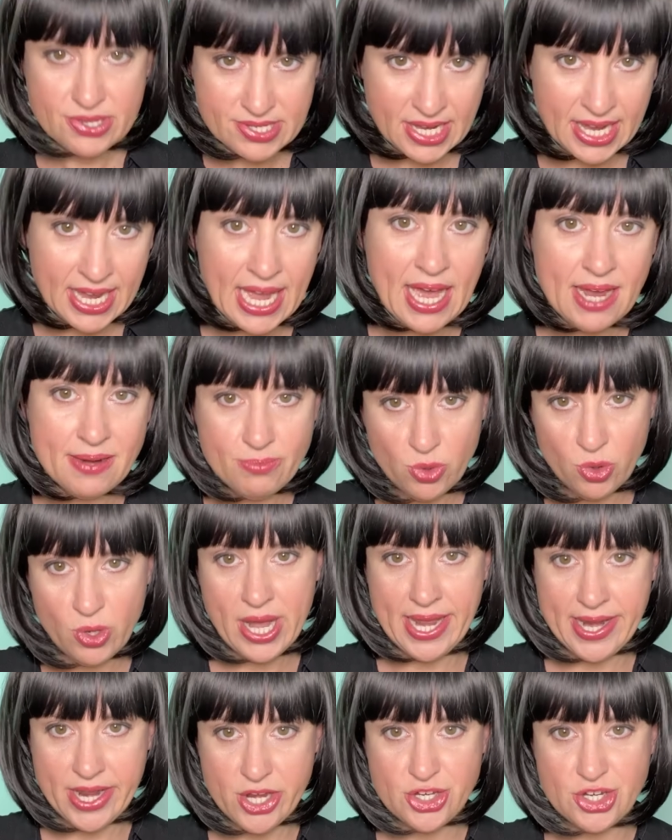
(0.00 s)
I had more
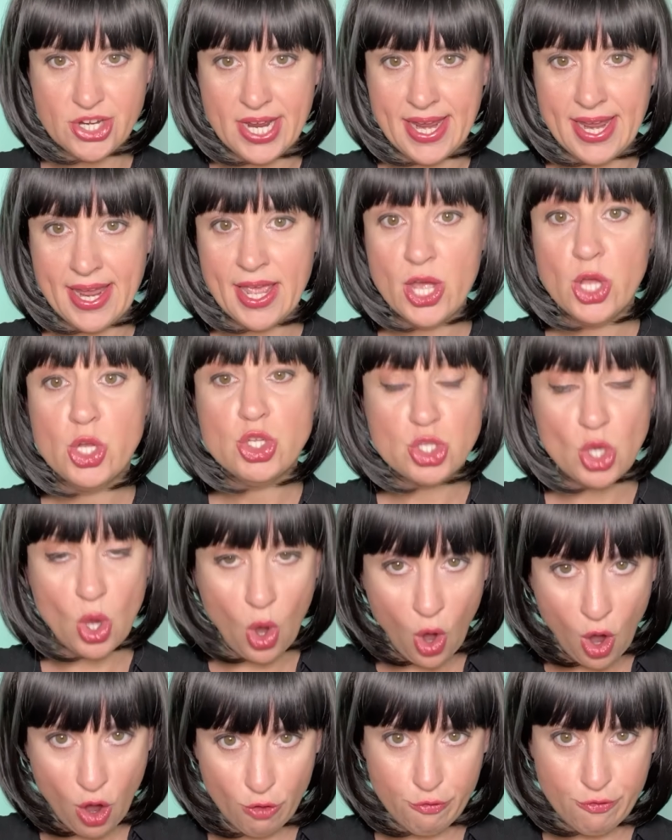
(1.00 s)
energy to
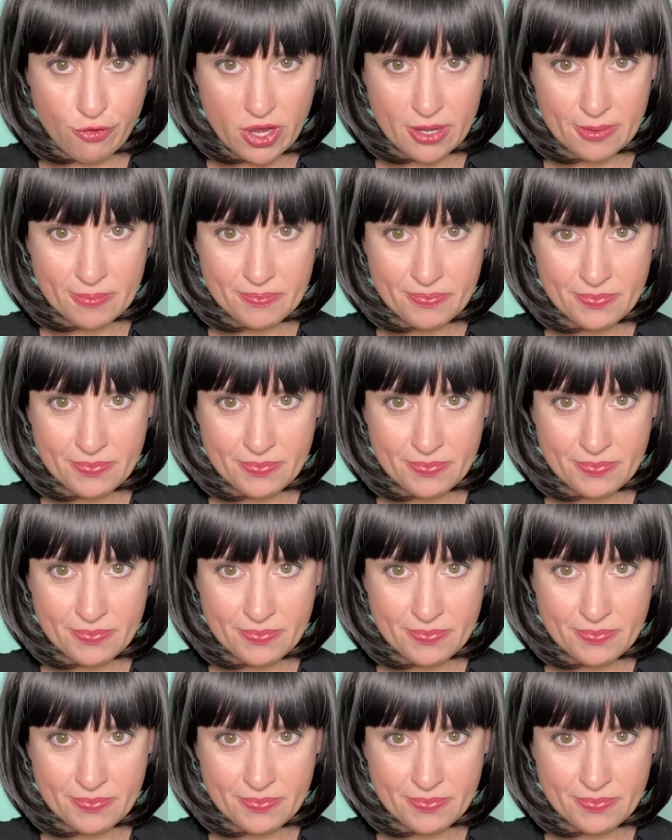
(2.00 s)
offer.